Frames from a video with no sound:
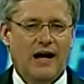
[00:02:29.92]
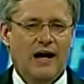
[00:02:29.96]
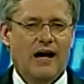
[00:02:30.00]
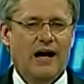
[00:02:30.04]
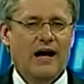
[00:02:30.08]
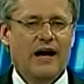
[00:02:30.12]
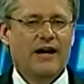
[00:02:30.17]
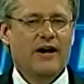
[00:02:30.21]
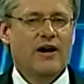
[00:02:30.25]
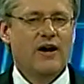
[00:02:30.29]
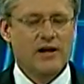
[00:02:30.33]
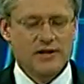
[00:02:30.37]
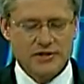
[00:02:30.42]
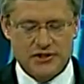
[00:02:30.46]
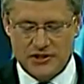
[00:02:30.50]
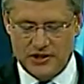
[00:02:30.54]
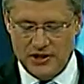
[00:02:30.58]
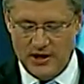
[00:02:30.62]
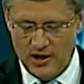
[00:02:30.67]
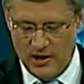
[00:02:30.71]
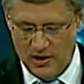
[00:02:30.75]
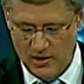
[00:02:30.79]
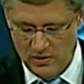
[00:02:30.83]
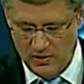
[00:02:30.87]
I
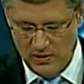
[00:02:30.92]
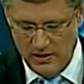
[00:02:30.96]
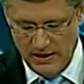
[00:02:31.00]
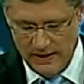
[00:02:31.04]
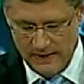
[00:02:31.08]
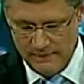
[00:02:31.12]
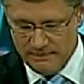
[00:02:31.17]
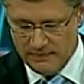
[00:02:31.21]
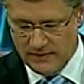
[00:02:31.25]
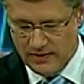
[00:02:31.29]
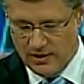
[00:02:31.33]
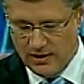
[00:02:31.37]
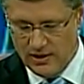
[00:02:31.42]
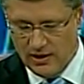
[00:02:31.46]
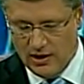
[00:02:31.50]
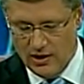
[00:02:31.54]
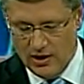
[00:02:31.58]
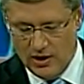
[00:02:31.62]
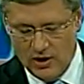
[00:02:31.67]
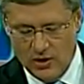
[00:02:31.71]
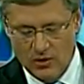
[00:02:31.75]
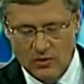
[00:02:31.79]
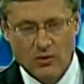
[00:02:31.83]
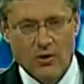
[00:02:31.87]
also
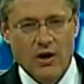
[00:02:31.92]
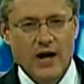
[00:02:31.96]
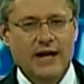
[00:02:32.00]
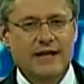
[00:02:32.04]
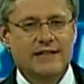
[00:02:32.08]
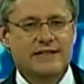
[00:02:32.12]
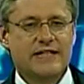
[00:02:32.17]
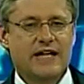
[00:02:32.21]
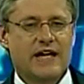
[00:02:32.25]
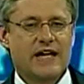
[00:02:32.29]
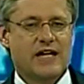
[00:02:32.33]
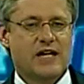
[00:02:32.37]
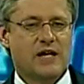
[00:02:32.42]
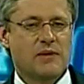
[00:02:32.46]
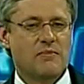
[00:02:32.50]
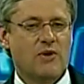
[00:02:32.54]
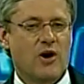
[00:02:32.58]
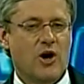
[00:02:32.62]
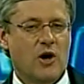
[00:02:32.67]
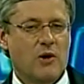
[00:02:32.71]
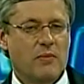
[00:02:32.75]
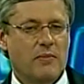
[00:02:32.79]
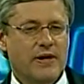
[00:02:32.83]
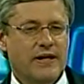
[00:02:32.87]
want to take a
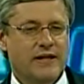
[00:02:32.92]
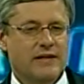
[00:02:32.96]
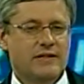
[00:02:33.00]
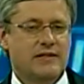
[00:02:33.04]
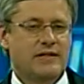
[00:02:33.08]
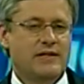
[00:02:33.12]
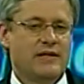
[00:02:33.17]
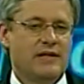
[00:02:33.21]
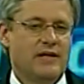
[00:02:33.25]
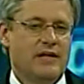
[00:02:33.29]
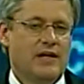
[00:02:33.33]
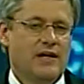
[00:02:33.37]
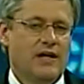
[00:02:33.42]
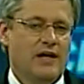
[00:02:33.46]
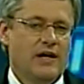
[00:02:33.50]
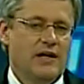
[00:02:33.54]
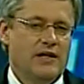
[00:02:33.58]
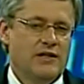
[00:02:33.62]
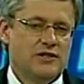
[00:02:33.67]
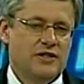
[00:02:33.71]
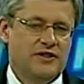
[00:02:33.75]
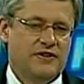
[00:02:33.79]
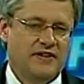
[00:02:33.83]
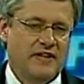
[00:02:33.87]
moment
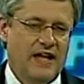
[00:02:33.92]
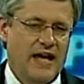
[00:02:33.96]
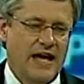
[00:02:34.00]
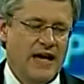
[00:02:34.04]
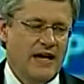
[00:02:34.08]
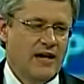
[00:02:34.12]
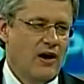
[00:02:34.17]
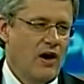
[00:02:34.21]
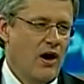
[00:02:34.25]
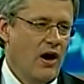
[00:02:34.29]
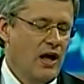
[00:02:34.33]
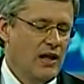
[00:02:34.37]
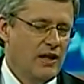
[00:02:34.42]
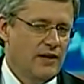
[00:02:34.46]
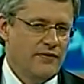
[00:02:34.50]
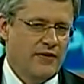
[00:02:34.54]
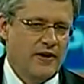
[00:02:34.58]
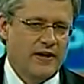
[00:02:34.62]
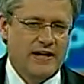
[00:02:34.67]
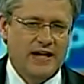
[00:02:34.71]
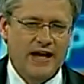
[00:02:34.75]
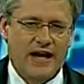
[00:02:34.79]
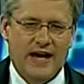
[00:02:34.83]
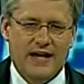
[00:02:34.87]
to thank all of
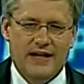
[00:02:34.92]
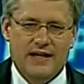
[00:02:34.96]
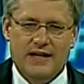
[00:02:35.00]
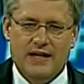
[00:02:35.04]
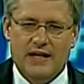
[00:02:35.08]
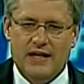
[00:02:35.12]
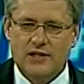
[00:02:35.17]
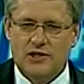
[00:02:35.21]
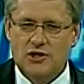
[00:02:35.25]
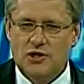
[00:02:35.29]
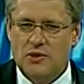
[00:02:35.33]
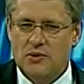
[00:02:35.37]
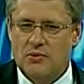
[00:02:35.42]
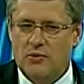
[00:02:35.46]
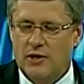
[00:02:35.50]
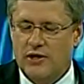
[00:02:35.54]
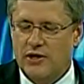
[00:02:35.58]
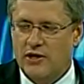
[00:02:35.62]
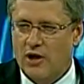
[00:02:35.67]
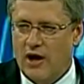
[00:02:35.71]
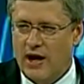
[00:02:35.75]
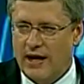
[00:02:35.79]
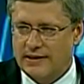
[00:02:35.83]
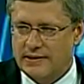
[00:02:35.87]
our candidates who were
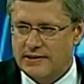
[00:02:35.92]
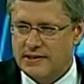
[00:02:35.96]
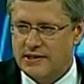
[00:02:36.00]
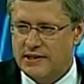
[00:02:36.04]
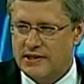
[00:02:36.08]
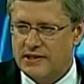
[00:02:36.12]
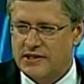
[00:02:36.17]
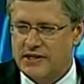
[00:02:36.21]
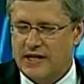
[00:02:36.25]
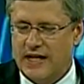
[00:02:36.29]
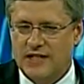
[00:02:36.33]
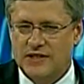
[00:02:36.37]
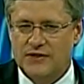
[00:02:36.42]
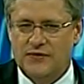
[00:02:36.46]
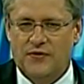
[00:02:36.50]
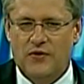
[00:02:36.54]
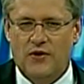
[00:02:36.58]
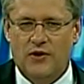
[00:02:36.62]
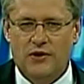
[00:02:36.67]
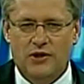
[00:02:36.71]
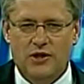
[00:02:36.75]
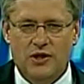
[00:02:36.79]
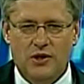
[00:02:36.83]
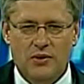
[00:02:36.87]
not
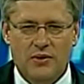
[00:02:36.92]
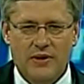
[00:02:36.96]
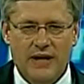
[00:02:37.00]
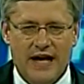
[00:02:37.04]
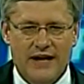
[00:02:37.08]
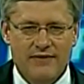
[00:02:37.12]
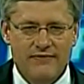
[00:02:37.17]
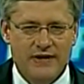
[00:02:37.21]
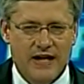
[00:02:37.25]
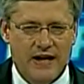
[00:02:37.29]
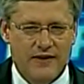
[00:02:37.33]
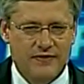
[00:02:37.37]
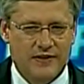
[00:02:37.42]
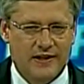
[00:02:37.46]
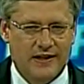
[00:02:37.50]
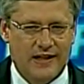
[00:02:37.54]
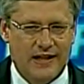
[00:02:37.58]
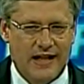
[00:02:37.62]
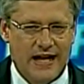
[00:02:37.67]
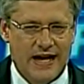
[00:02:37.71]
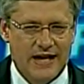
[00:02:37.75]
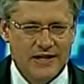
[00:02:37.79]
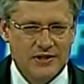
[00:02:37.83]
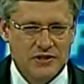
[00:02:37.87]
successful. You have
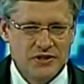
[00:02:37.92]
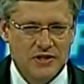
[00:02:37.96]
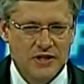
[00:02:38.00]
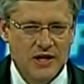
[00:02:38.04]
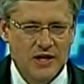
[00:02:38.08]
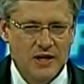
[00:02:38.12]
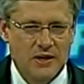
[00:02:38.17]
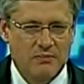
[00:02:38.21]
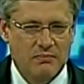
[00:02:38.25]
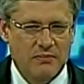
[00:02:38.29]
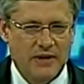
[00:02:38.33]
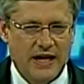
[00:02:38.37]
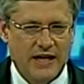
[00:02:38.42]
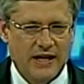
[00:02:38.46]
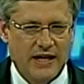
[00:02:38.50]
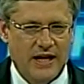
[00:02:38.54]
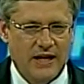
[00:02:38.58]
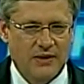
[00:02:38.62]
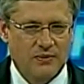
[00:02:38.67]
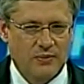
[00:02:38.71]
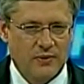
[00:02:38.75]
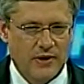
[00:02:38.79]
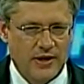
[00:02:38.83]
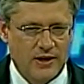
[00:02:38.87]
nevertheless made
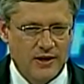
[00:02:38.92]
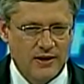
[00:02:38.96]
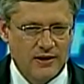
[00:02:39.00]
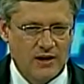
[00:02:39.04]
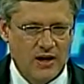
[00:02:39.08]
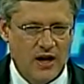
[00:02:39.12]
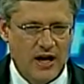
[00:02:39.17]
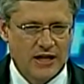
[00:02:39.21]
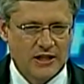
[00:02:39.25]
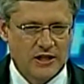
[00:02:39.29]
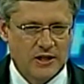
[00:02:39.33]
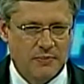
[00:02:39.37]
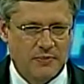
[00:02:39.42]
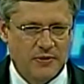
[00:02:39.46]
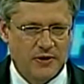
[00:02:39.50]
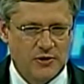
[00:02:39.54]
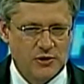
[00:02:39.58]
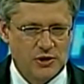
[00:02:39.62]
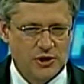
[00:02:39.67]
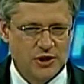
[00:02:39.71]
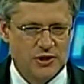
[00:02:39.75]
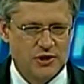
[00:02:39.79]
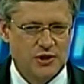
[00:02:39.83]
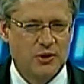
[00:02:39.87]
a real
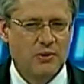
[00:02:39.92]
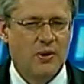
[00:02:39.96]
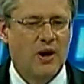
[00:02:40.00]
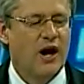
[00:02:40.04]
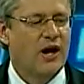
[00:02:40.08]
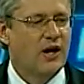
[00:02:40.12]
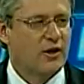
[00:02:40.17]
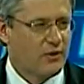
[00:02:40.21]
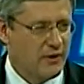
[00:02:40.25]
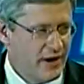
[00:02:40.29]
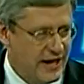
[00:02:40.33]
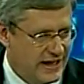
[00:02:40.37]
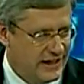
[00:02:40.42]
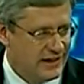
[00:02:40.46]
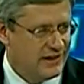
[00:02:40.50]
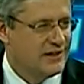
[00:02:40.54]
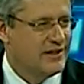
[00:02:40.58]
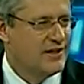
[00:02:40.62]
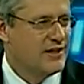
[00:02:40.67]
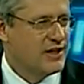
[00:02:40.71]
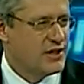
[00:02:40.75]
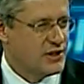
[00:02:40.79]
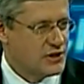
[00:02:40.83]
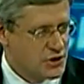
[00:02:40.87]
contribution to our great
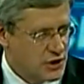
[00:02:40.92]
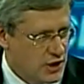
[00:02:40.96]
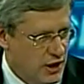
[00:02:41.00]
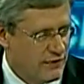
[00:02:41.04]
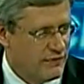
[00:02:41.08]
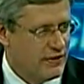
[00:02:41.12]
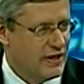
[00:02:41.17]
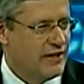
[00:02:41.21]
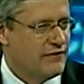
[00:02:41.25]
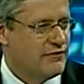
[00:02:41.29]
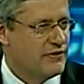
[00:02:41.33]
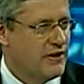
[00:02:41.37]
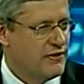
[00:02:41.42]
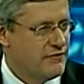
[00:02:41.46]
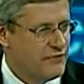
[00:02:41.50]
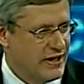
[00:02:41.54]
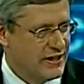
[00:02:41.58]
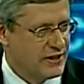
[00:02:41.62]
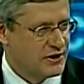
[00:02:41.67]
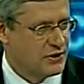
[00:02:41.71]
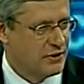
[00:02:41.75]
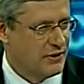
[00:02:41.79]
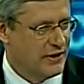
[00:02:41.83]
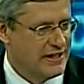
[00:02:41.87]
Conservative
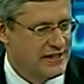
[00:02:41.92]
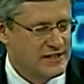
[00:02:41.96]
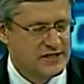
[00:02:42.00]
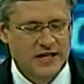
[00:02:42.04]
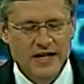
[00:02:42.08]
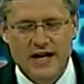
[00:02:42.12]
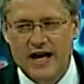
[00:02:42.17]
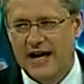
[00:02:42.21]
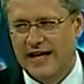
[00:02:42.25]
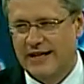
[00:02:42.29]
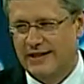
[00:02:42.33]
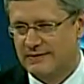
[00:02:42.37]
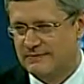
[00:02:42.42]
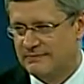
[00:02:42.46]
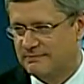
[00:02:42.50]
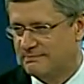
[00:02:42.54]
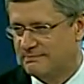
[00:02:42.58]
victory tonight.